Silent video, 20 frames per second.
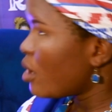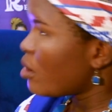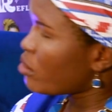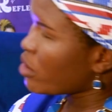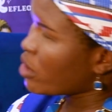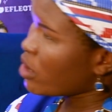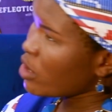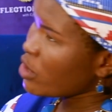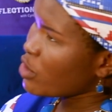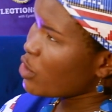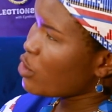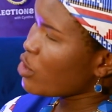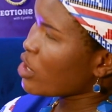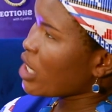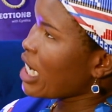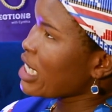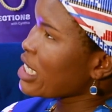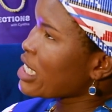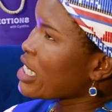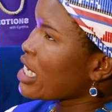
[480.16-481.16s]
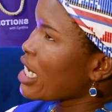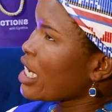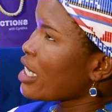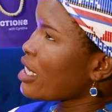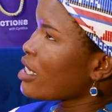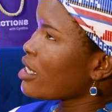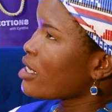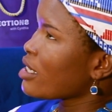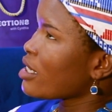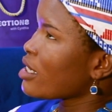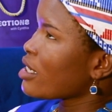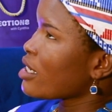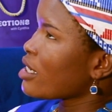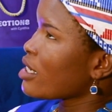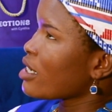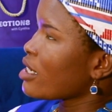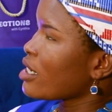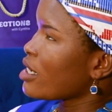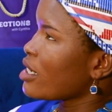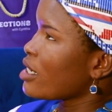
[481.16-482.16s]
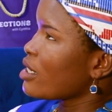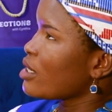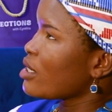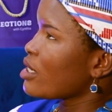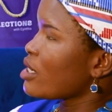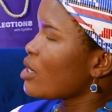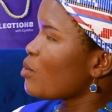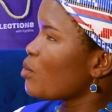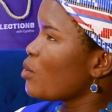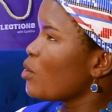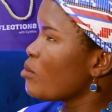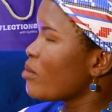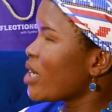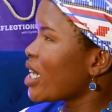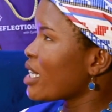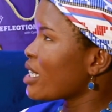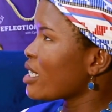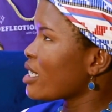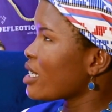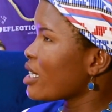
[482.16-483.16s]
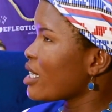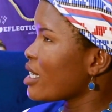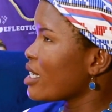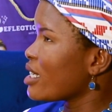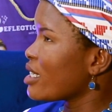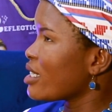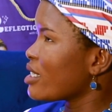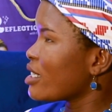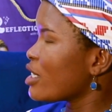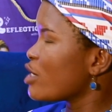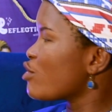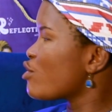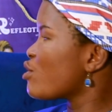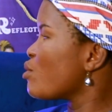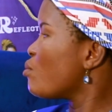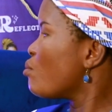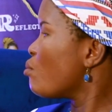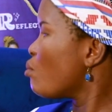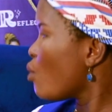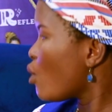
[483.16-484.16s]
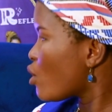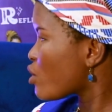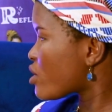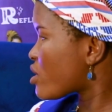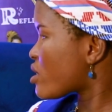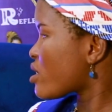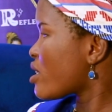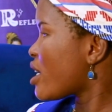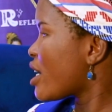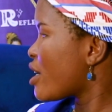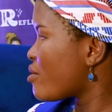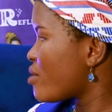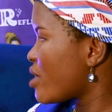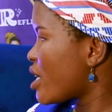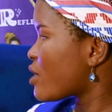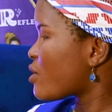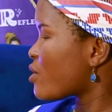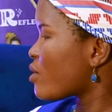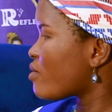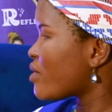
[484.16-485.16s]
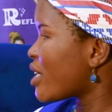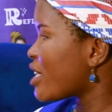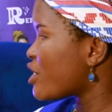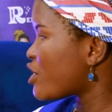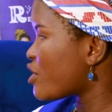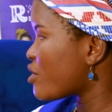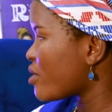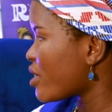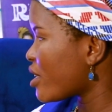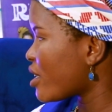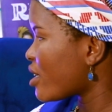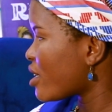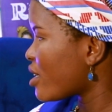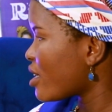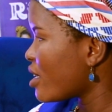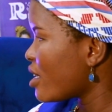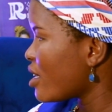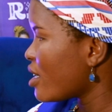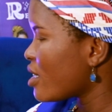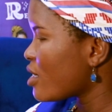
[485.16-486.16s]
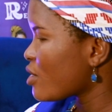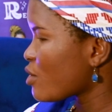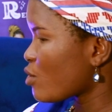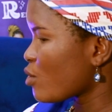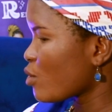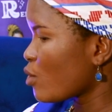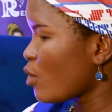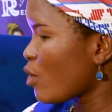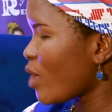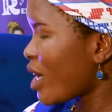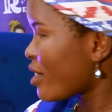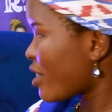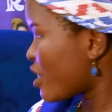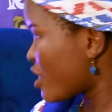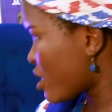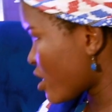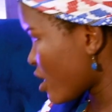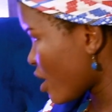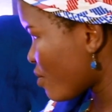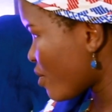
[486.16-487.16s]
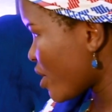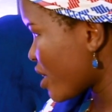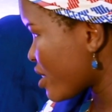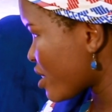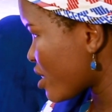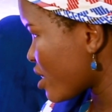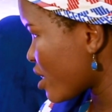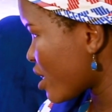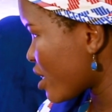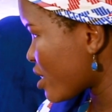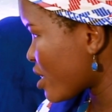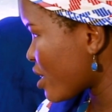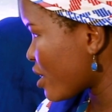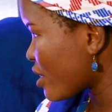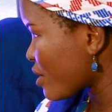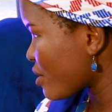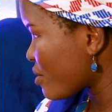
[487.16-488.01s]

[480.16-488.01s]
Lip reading: Because you can't tell a woman in the remote areas of Nigeria to go and register for antenatal.